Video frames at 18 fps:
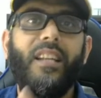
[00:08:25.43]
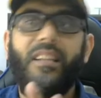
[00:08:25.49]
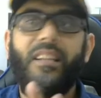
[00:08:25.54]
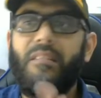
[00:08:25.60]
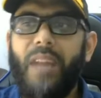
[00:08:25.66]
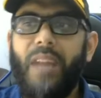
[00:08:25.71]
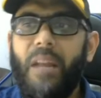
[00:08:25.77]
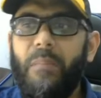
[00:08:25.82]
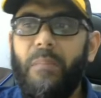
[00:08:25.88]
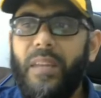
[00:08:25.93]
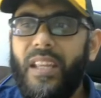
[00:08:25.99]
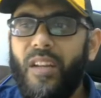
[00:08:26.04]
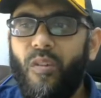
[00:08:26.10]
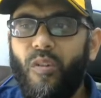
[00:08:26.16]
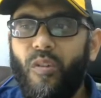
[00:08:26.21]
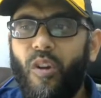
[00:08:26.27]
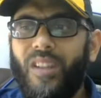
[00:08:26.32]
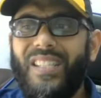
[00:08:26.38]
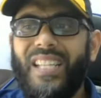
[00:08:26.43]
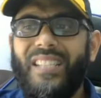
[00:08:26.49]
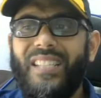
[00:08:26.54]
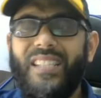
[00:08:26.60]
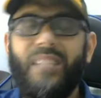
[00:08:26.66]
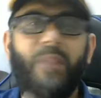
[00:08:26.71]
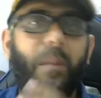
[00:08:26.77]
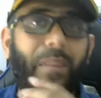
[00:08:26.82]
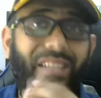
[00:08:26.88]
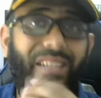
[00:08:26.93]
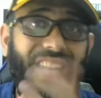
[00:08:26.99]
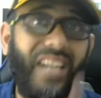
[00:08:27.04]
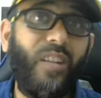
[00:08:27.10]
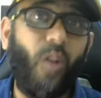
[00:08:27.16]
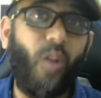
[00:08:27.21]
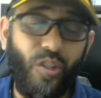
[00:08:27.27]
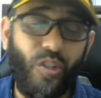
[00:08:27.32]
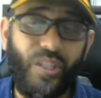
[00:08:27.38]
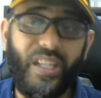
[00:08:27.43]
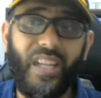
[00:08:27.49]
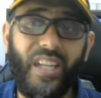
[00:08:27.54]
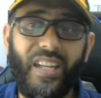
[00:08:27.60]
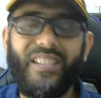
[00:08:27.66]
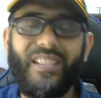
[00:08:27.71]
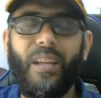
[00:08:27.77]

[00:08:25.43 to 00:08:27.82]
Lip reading: Might be, not 16, might be $10 you can get.